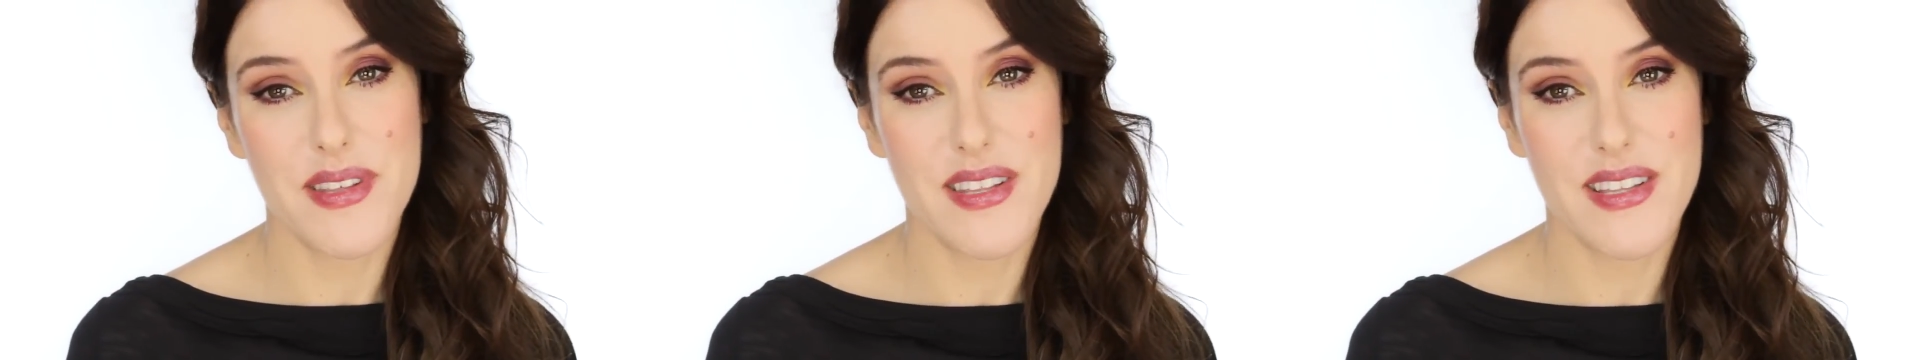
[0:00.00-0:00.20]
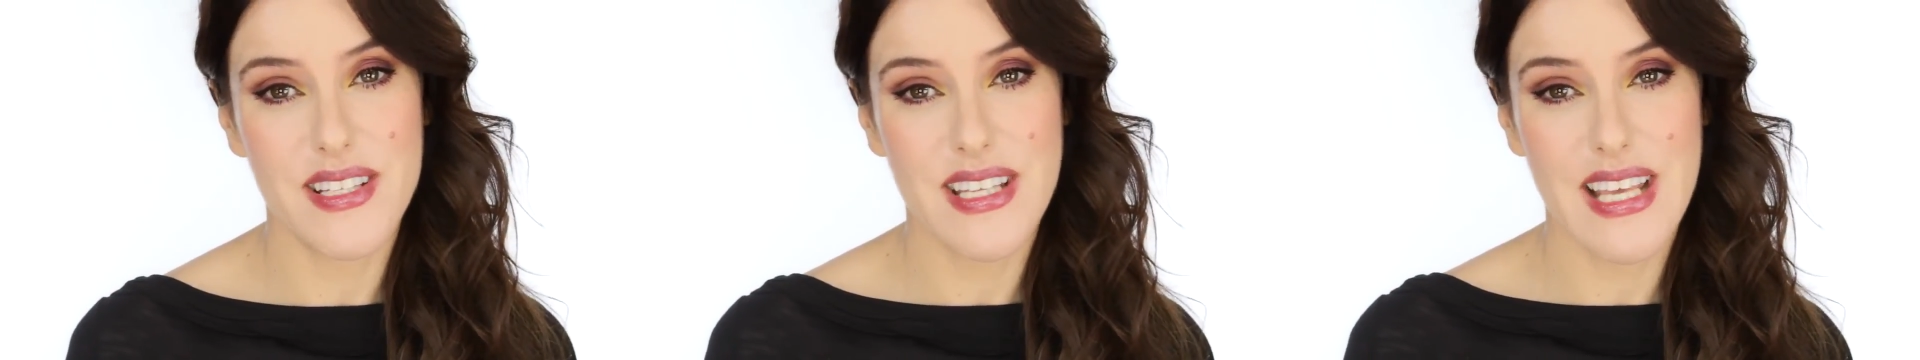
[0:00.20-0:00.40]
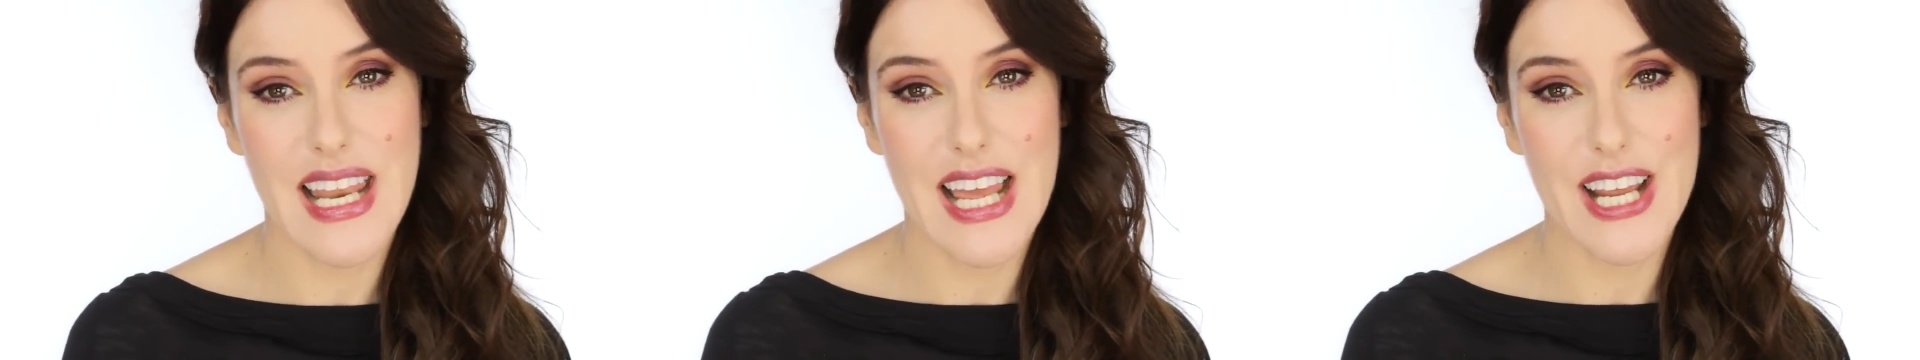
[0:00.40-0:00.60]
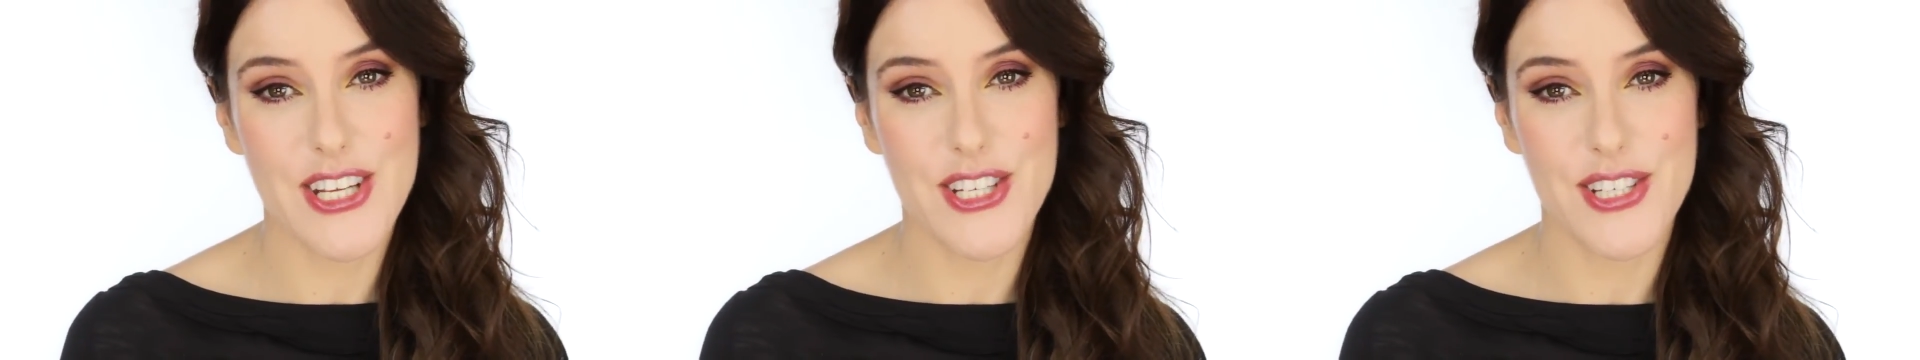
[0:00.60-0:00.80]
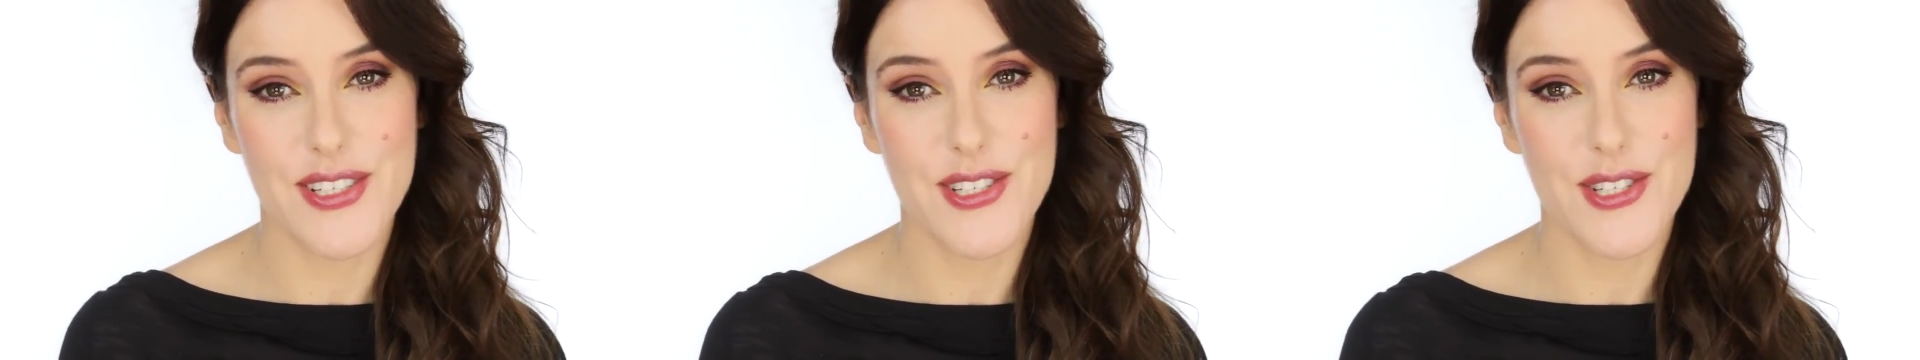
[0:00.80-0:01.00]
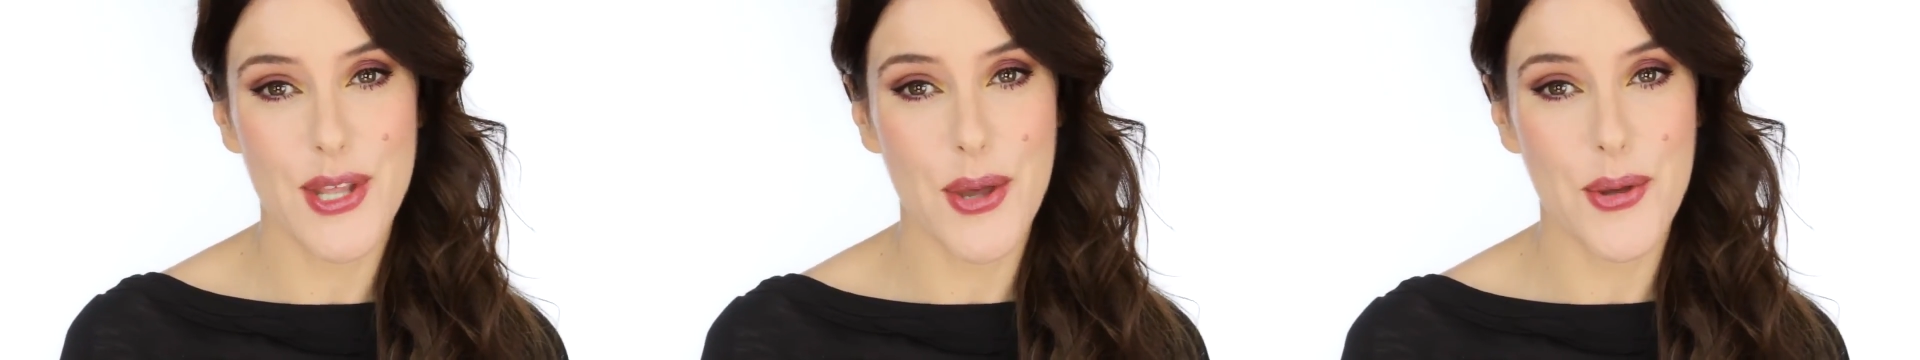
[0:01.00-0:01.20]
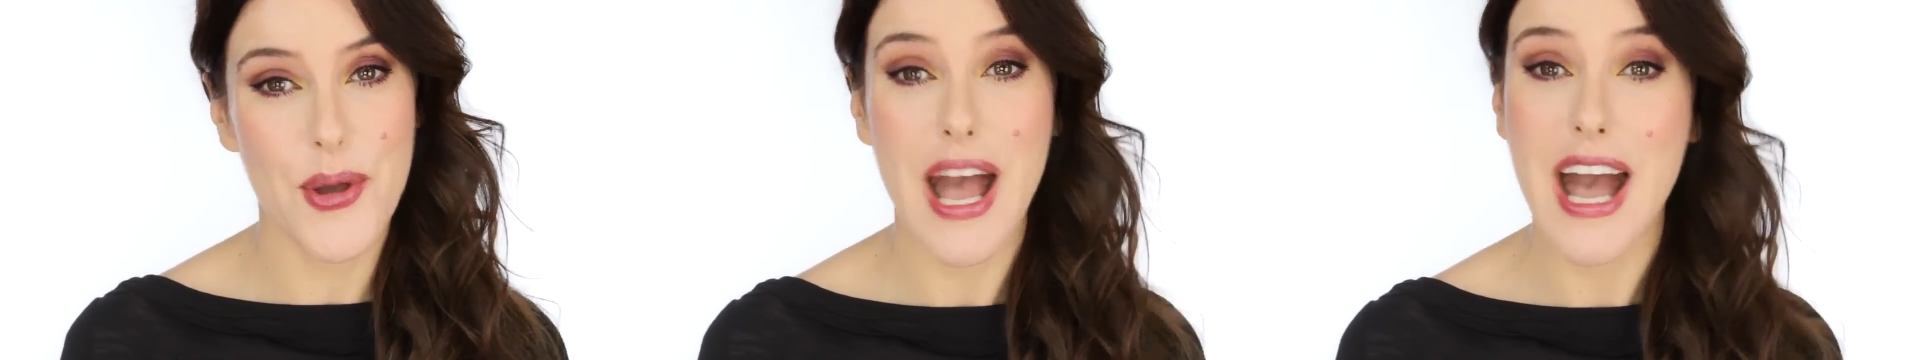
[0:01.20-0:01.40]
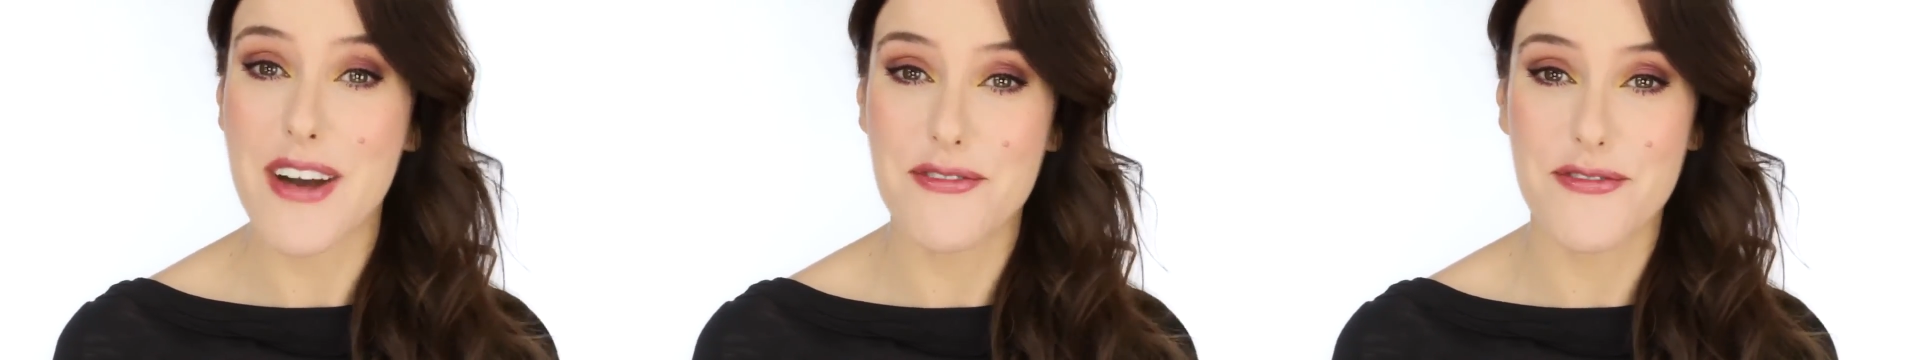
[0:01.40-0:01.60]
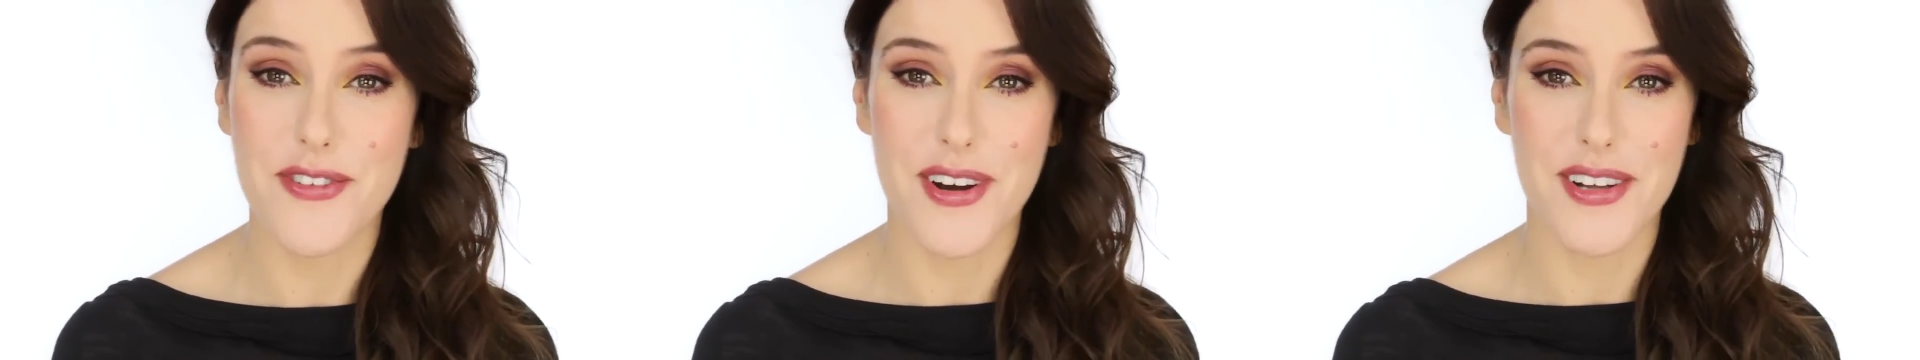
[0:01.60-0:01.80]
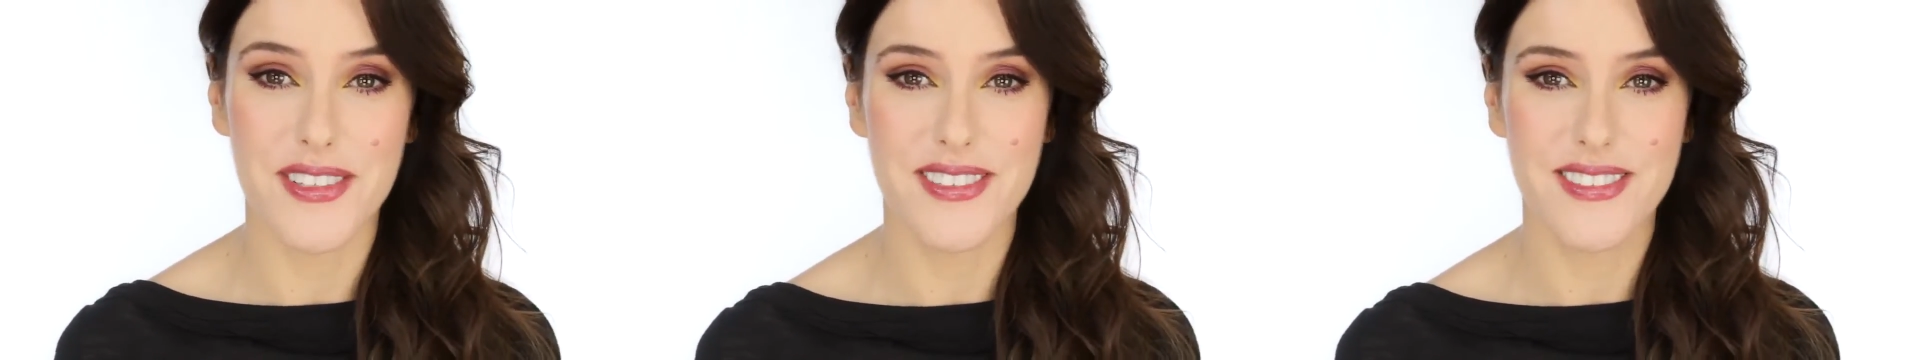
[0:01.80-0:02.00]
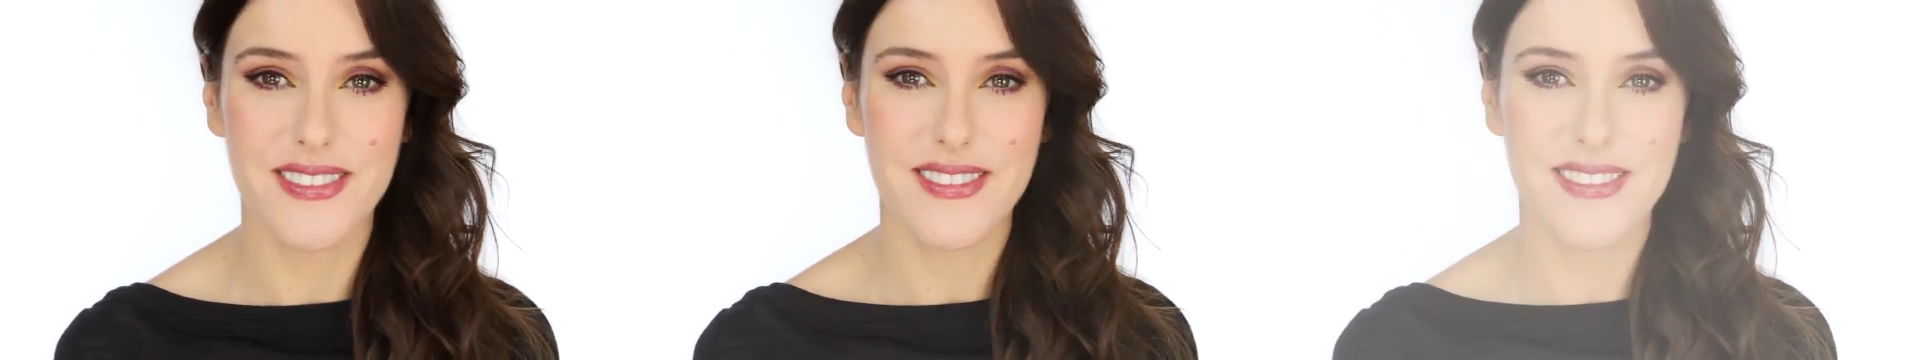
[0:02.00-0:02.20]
in this collection, so have fun.